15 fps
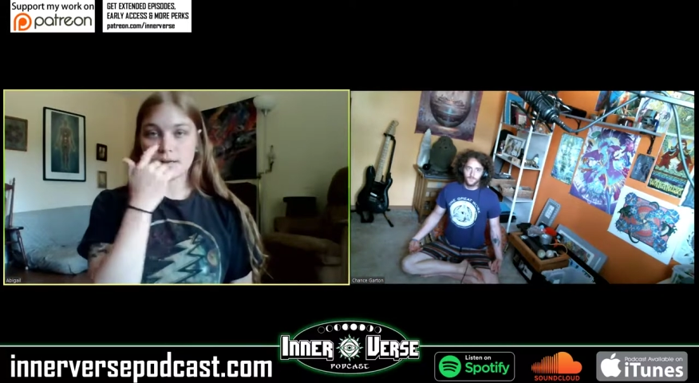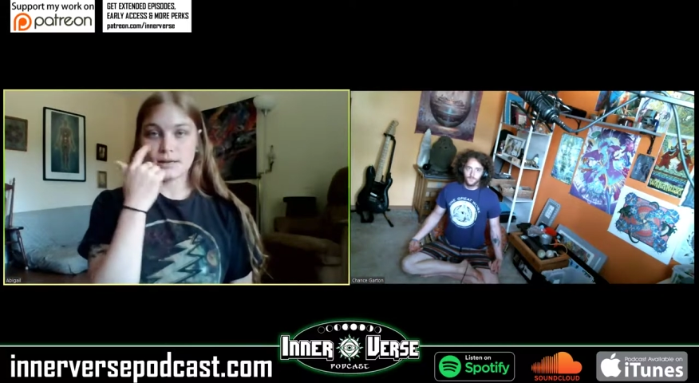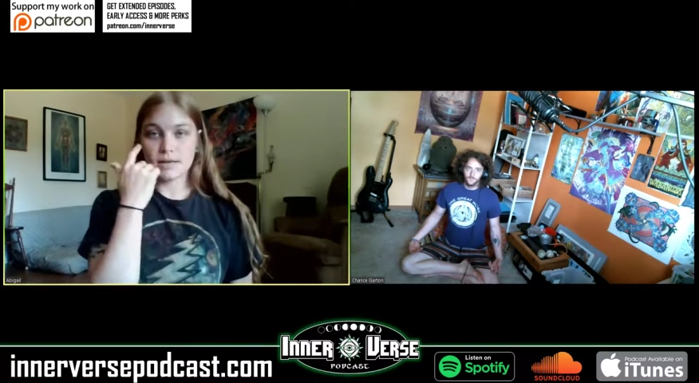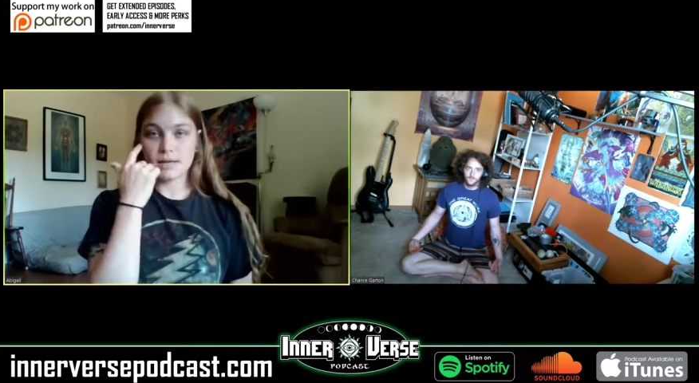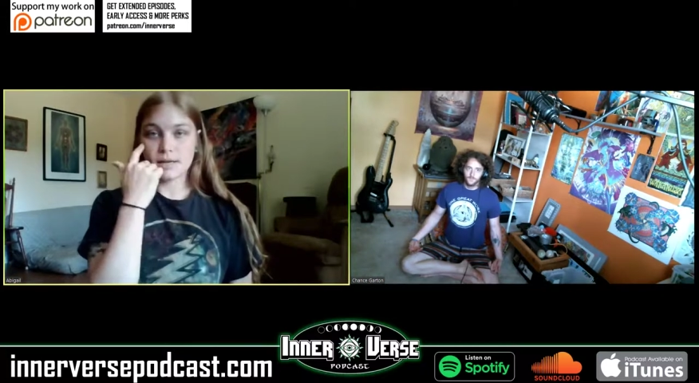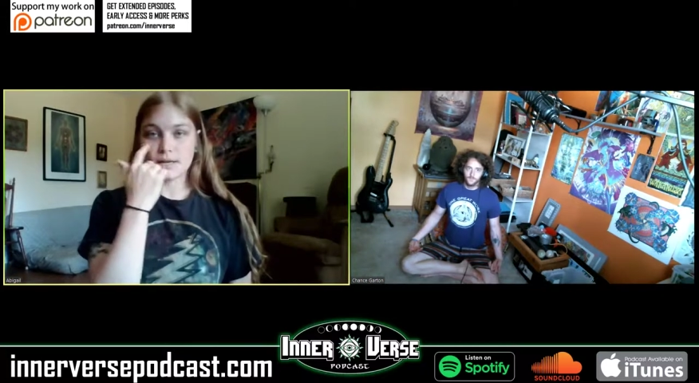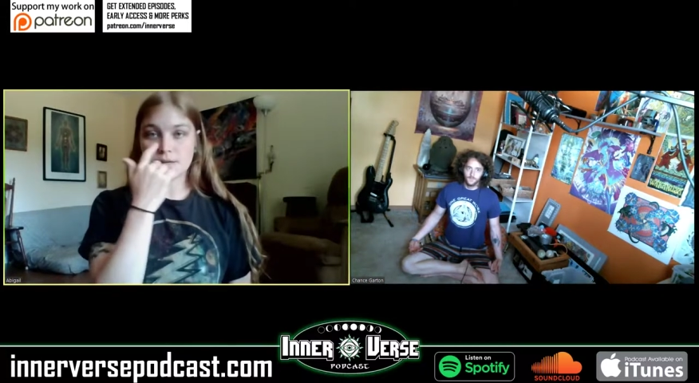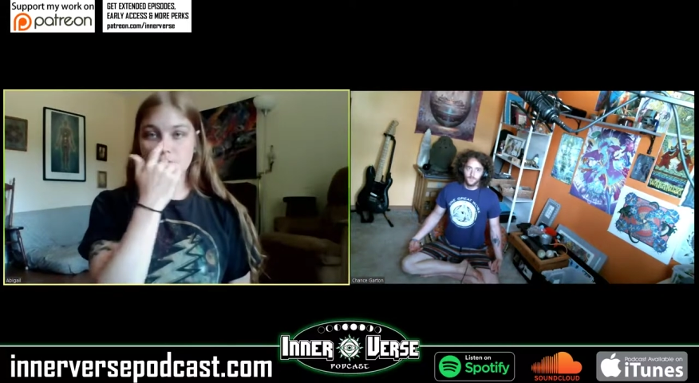
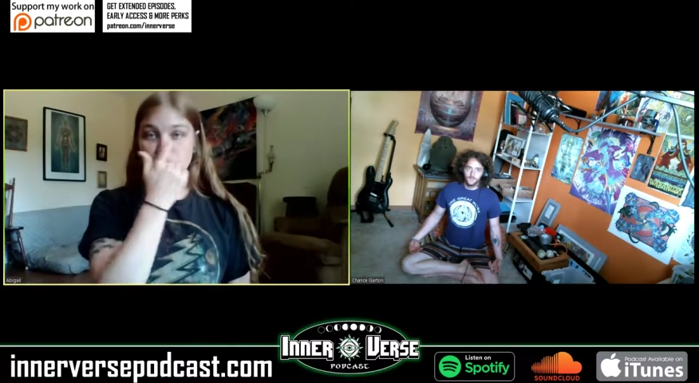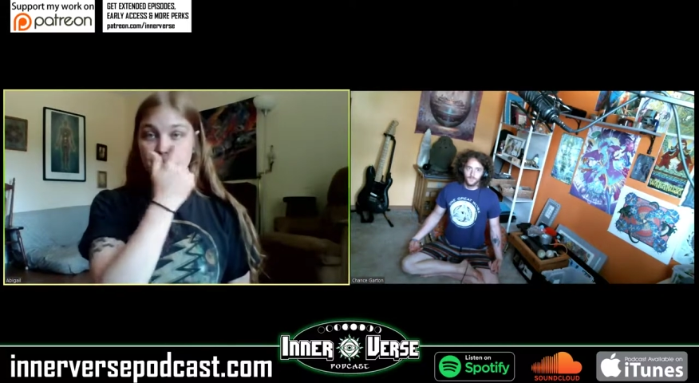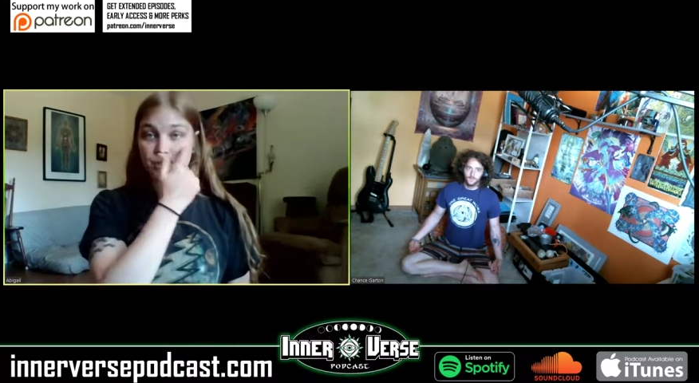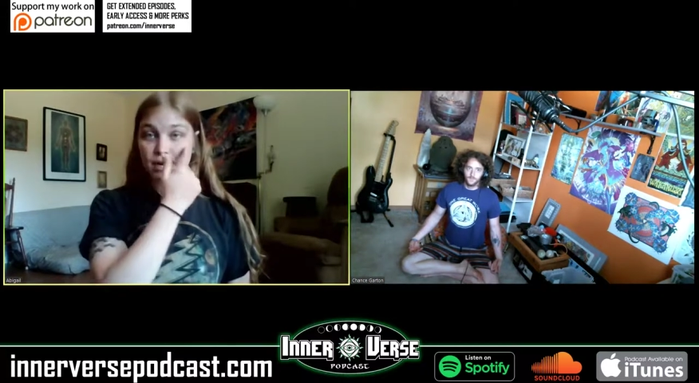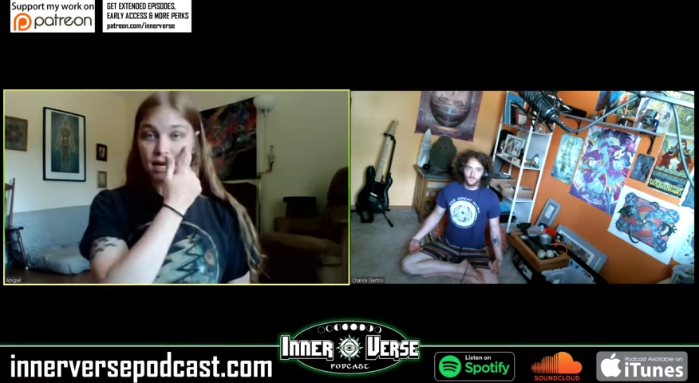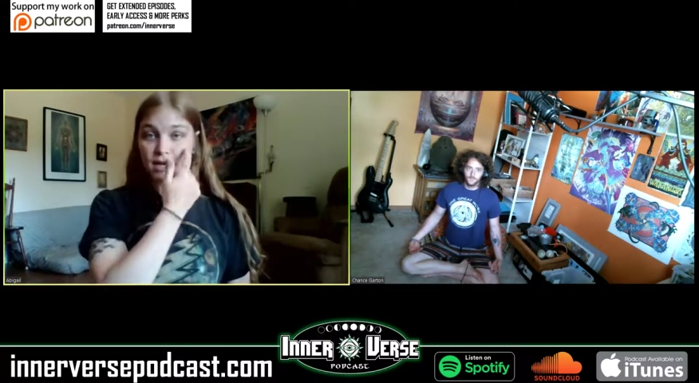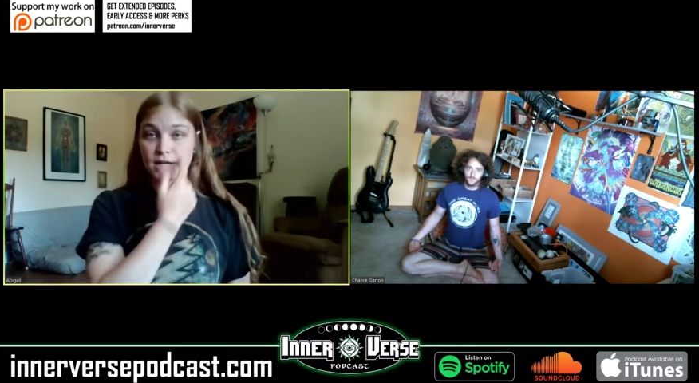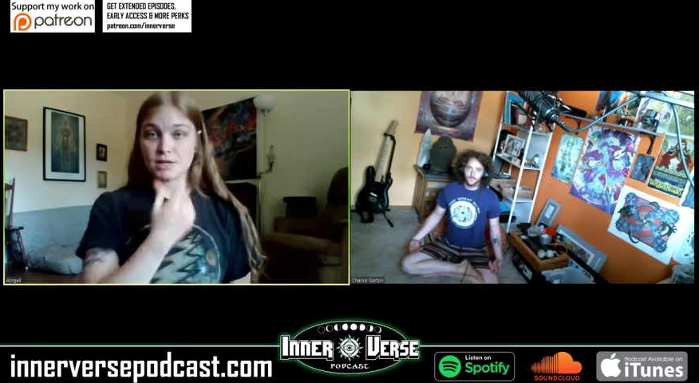any
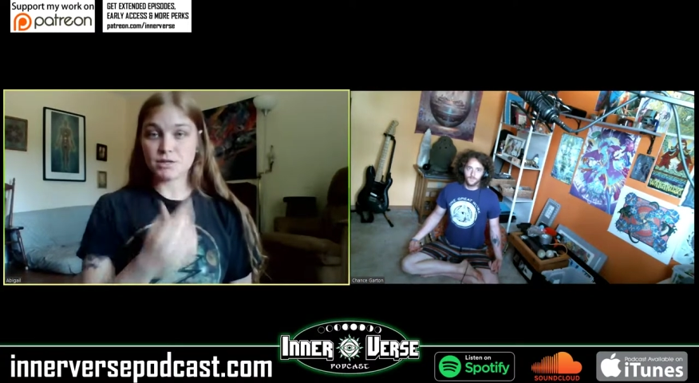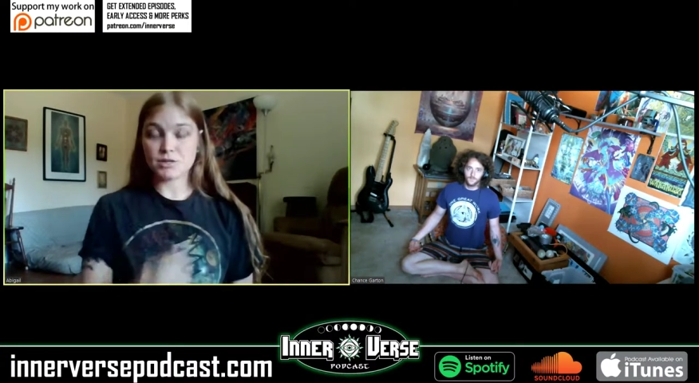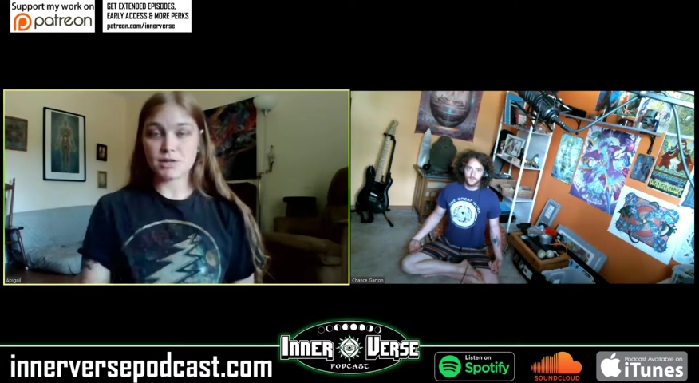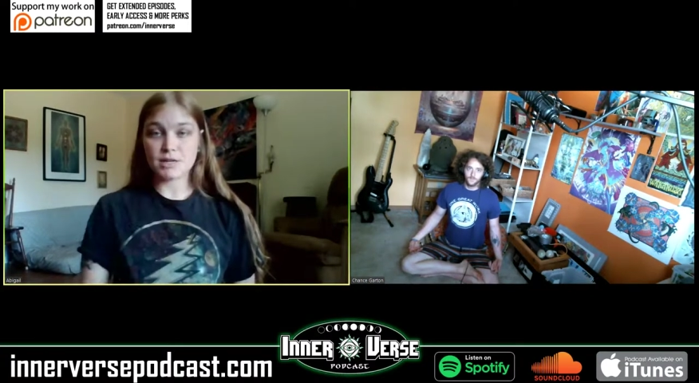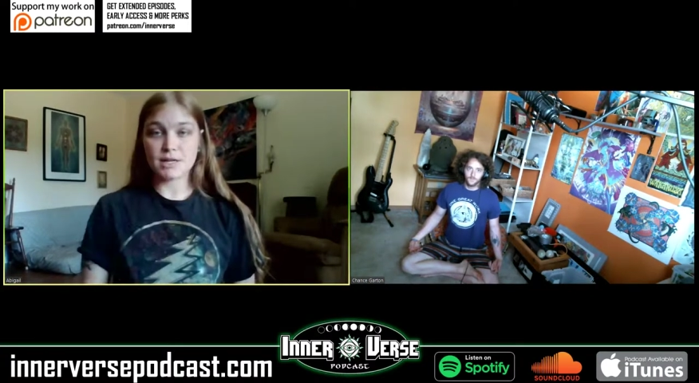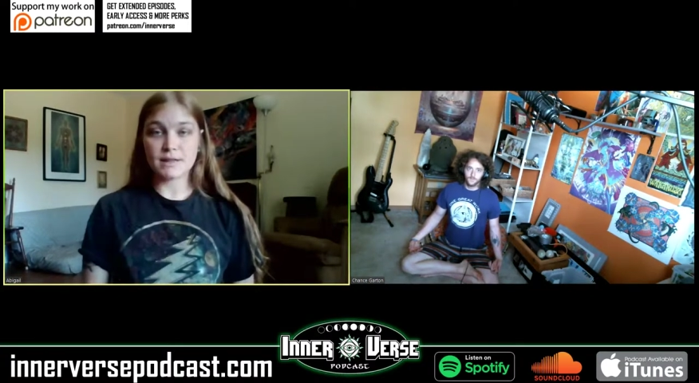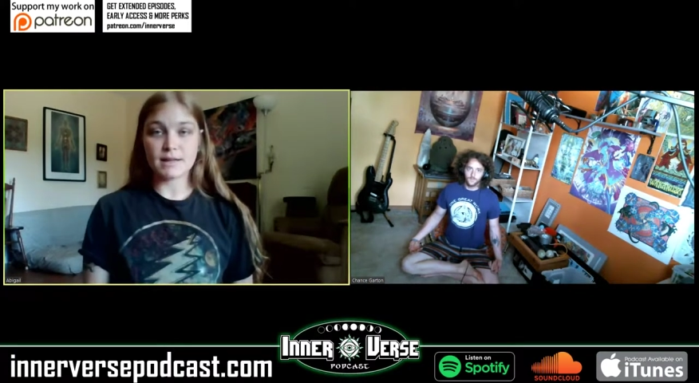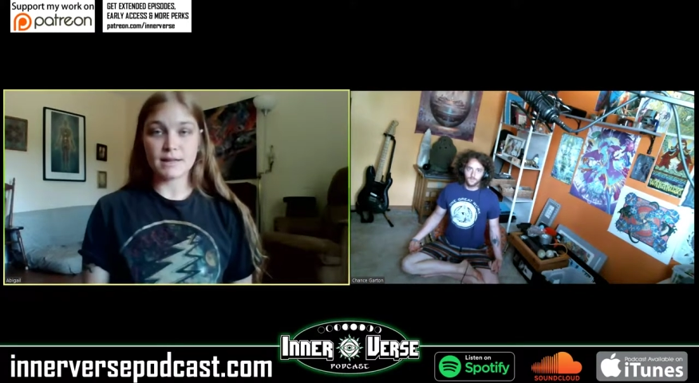drainage or
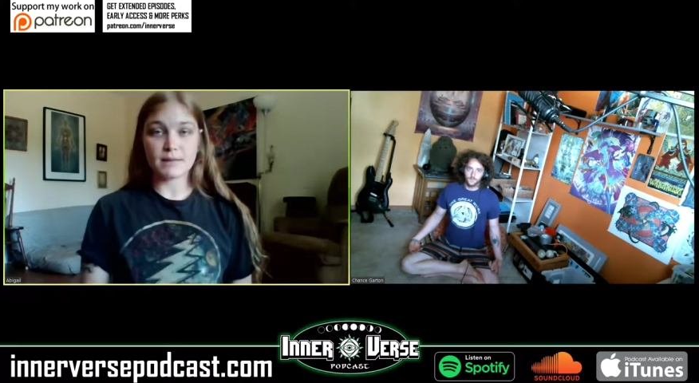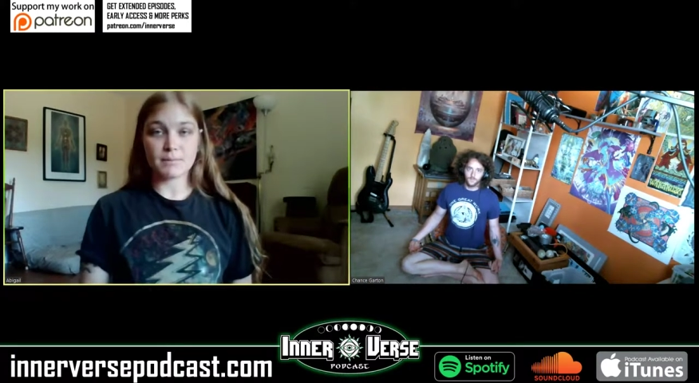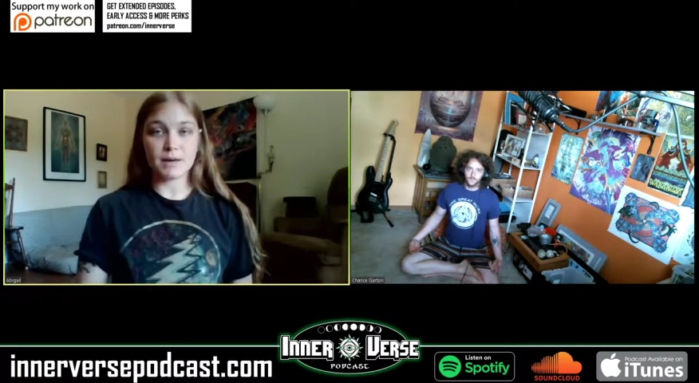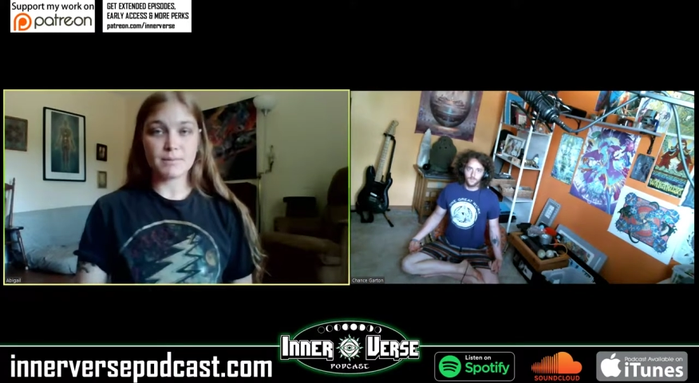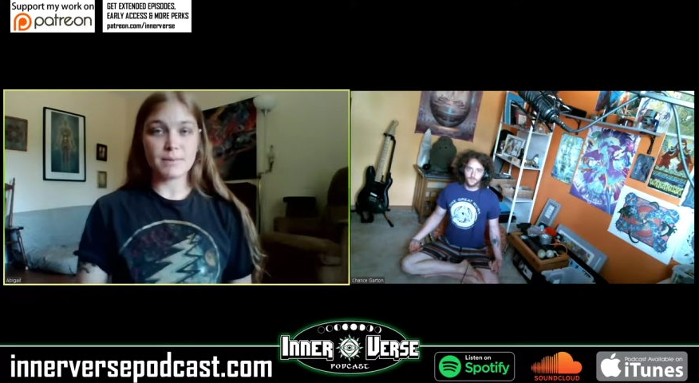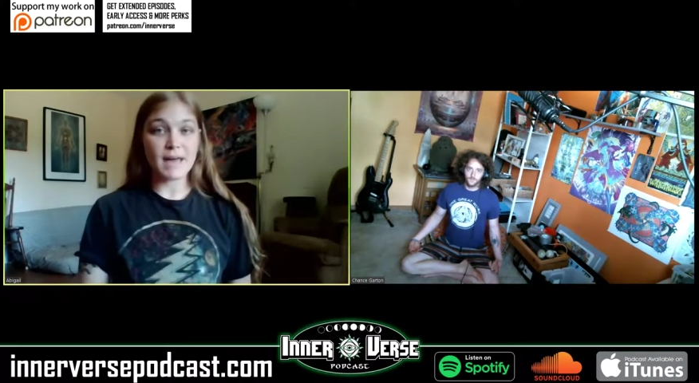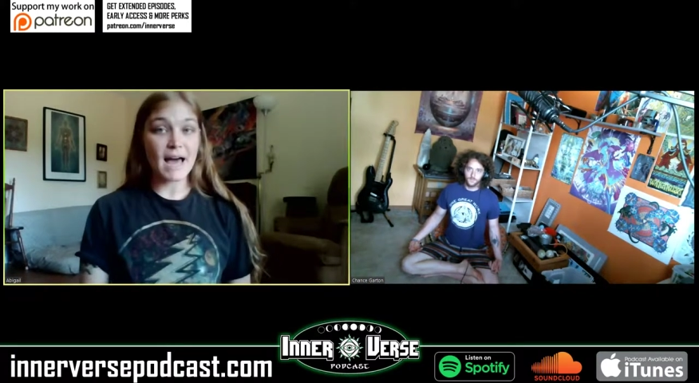anything that might be